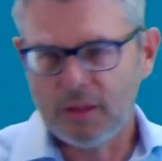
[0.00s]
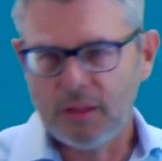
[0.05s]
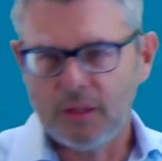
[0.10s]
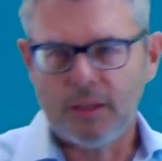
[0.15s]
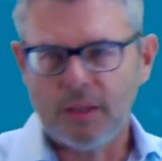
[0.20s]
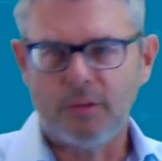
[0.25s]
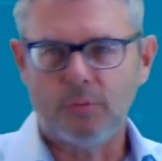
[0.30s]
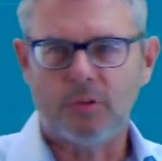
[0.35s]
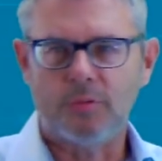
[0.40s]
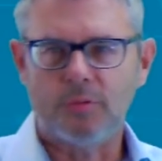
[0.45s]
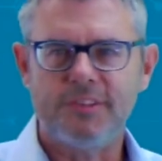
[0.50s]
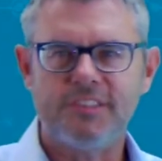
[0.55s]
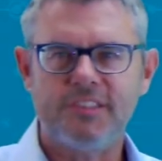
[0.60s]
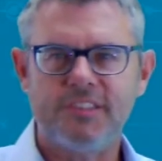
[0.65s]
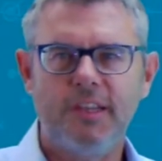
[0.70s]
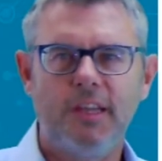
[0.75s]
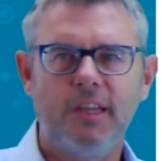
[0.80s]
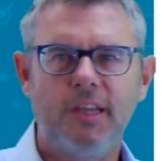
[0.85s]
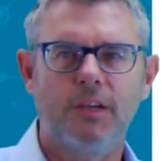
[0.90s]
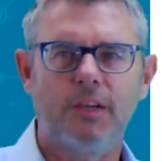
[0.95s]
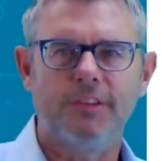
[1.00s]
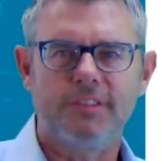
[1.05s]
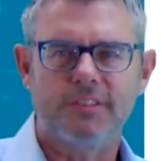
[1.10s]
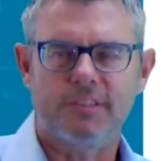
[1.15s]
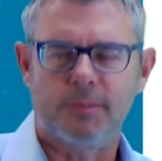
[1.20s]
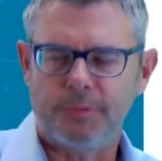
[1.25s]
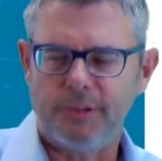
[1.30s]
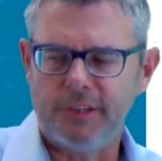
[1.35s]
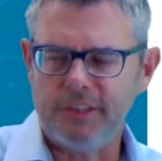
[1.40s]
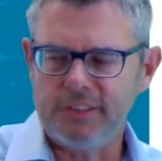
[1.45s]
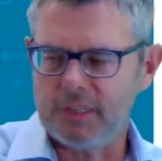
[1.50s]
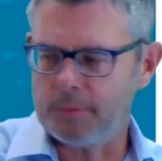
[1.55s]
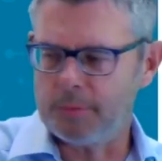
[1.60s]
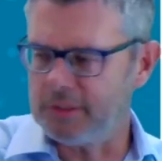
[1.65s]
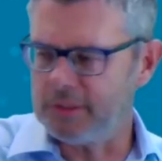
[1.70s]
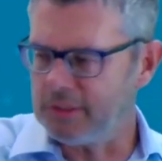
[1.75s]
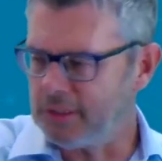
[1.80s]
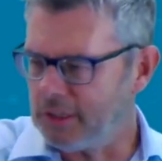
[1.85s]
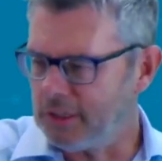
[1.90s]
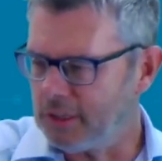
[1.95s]
what we see here is the
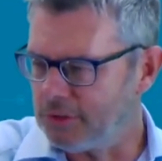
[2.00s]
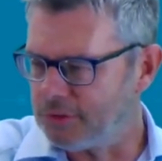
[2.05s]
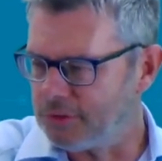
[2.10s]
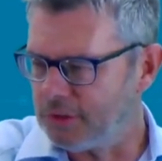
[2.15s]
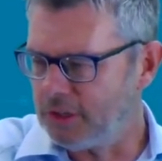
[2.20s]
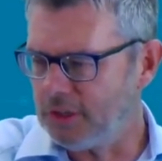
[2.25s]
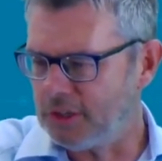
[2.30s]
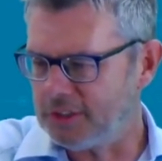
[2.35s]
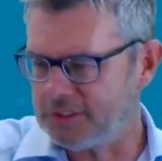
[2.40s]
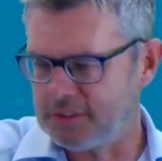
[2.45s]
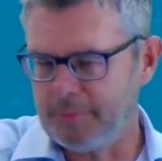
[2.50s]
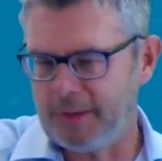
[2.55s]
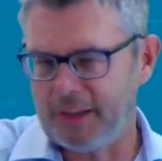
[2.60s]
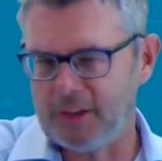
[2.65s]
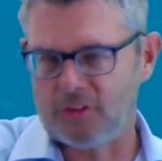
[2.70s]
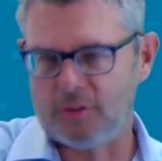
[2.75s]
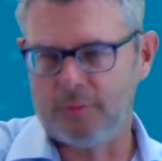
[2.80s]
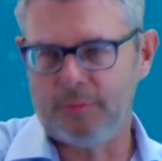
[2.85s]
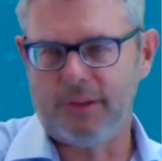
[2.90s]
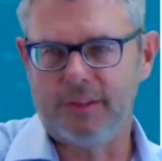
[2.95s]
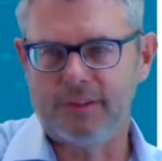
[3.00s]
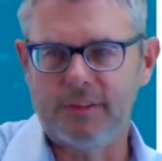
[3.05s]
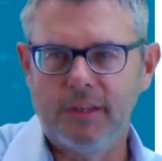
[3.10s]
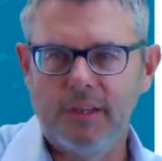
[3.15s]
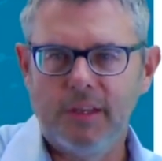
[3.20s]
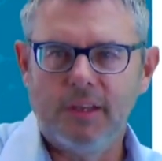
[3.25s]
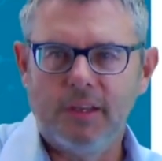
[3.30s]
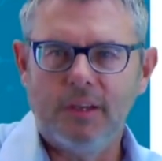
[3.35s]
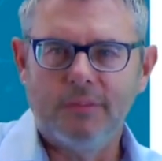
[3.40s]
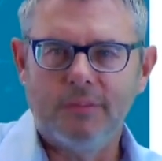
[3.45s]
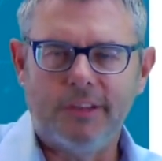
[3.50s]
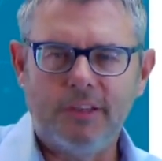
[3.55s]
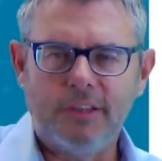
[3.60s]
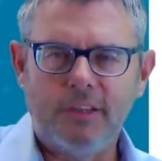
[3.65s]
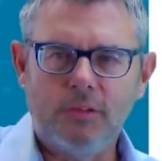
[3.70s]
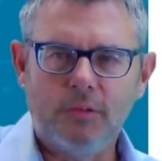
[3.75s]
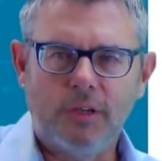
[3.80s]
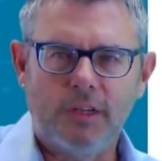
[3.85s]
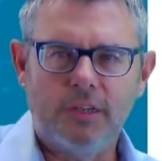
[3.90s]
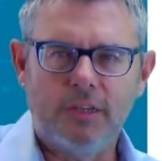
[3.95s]
principle of loss measurement. When
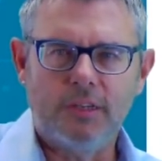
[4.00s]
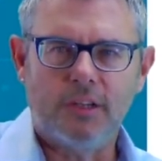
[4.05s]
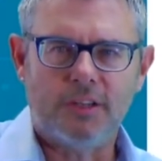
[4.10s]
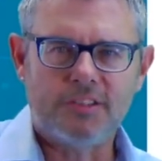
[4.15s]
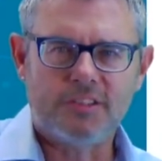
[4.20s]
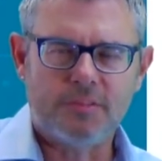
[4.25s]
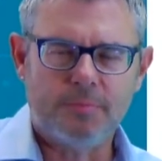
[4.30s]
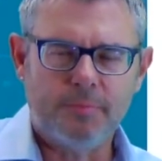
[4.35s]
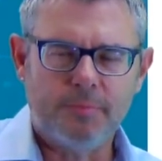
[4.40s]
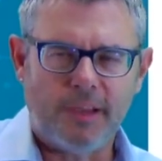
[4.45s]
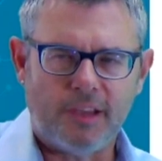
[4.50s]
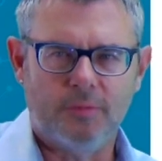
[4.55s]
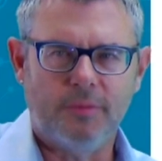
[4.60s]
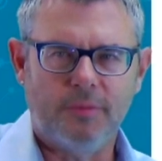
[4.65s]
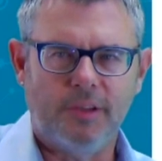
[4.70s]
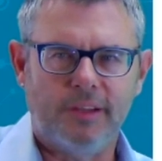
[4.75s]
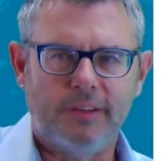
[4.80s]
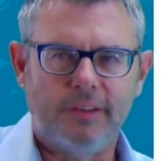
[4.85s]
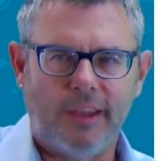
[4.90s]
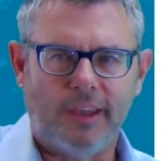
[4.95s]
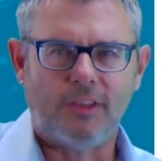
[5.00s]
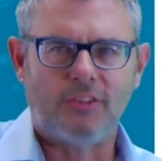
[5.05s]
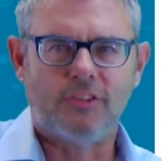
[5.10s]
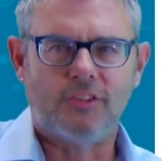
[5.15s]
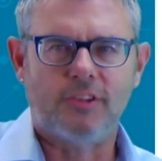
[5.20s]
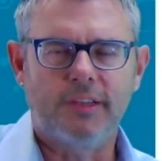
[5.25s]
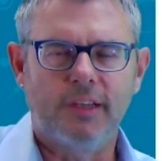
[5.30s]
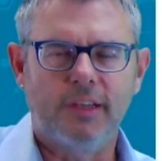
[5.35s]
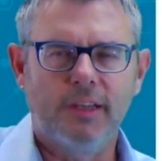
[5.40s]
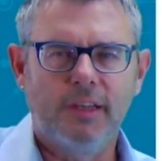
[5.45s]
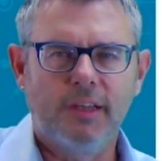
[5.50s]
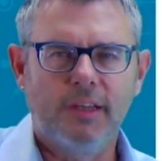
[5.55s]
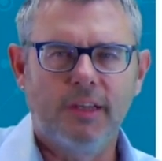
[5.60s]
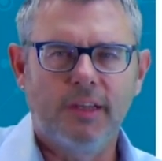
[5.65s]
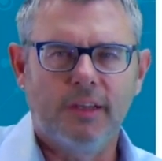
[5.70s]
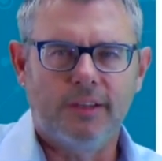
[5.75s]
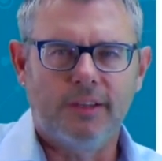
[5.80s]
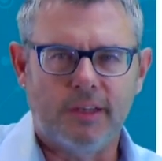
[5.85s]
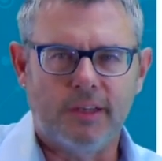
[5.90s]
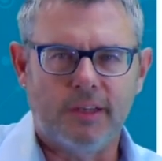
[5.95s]
you do a loss measurement, actually,
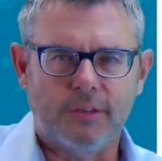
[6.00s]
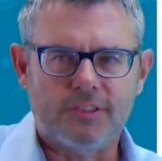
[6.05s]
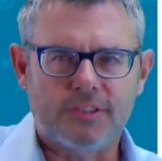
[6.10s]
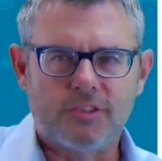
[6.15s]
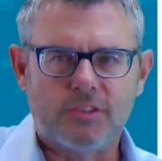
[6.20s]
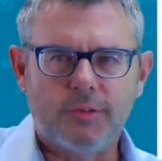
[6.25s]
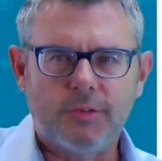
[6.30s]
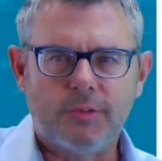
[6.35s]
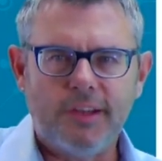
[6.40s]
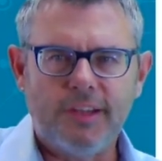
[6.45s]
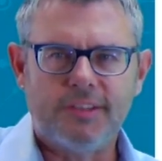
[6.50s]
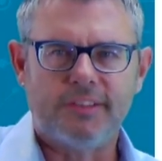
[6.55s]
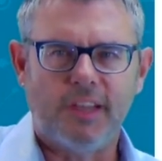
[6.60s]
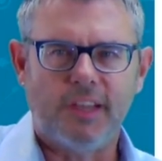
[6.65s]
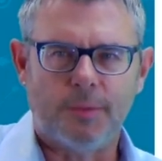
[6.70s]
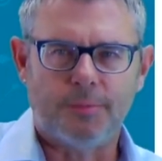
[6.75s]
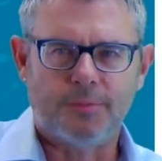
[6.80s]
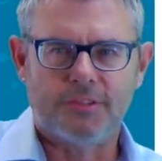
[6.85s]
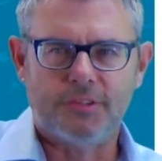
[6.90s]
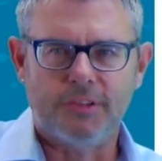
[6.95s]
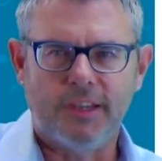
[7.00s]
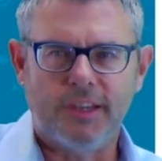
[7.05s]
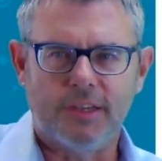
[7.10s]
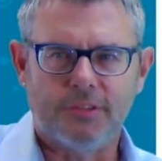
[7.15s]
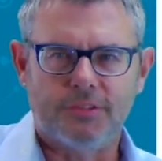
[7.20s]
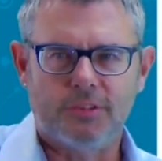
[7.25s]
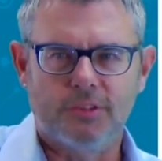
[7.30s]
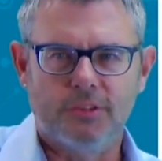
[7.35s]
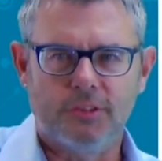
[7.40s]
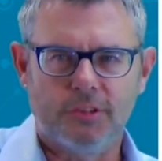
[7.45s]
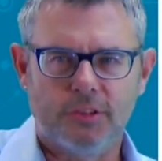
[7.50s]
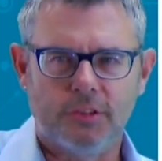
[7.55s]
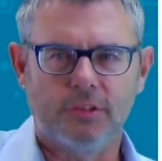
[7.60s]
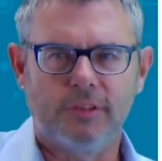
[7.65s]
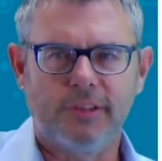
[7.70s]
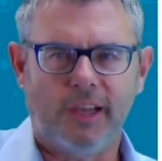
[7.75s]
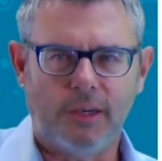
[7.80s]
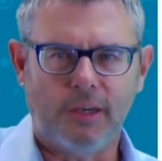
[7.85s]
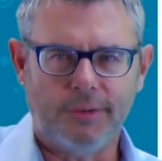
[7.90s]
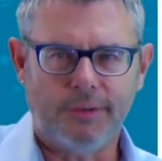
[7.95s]
there are 3 steps you have to
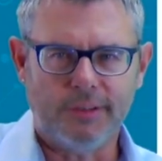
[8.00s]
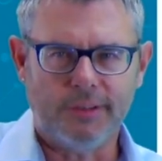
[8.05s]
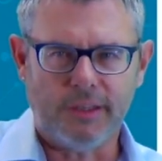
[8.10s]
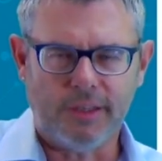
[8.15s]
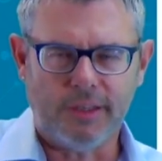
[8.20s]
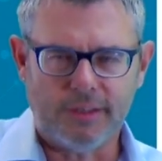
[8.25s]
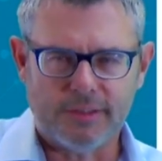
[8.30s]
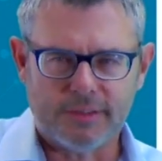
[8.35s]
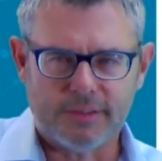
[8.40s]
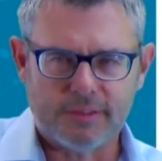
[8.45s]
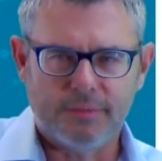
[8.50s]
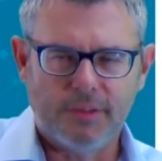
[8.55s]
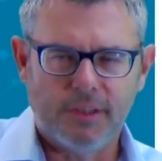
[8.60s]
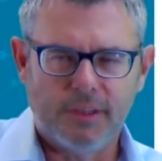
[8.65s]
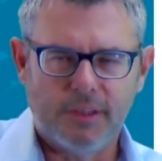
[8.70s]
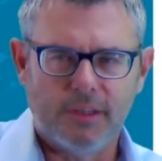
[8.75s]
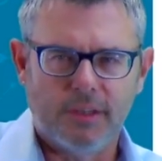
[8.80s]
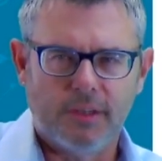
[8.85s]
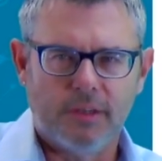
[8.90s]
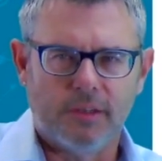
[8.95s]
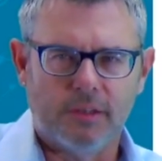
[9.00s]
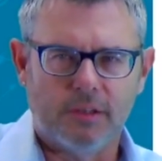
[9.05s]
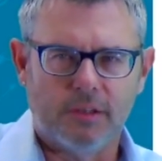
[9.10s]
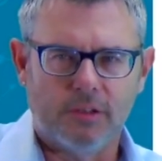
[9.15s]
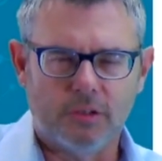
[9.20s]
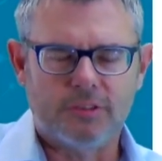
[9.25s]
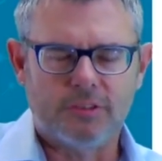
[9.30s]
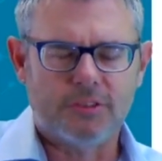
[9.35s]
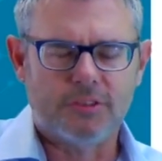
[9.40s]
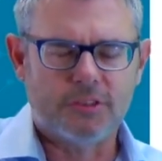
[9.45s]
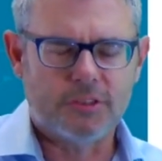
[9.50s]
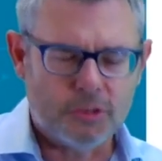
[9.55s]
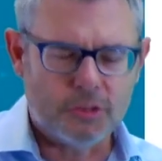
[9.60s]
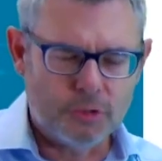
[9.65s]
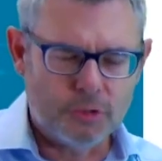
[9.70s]
do nowadays, or 2